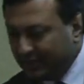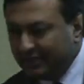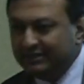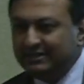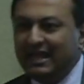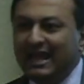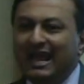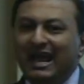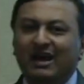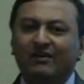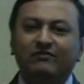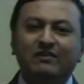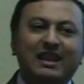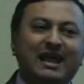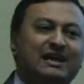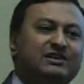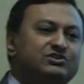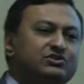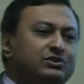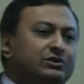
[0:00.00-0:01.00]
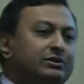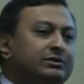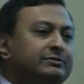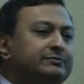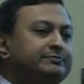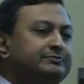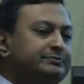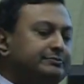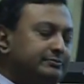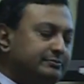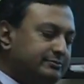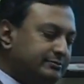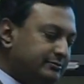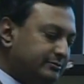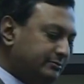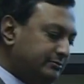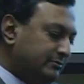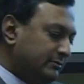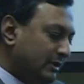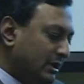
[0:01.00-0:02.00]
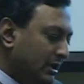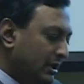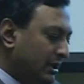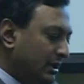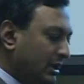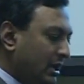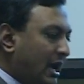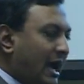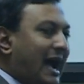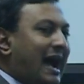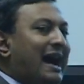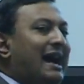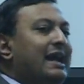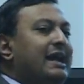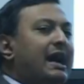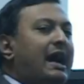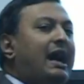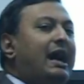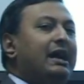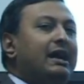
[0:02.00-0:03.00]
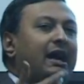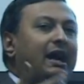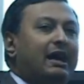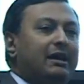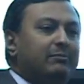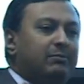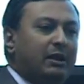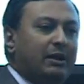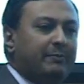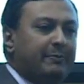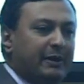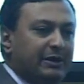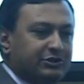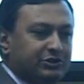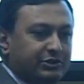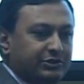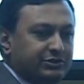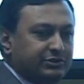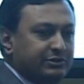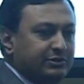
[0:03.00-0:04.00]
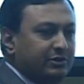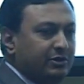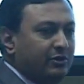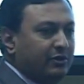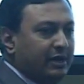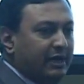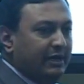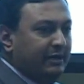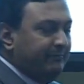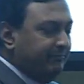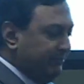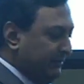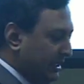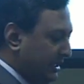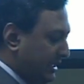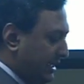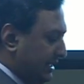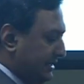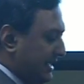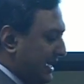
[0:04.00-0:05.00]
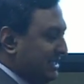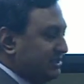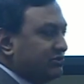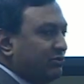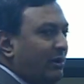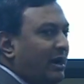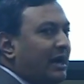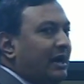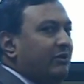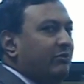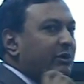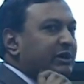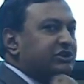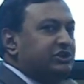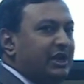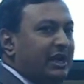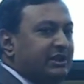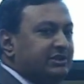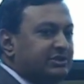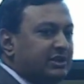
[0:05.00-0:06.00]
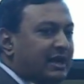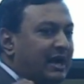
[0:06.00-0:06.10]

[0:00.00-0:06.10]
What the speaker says: They have lesser high blood pressures, okay? And that's why we changed the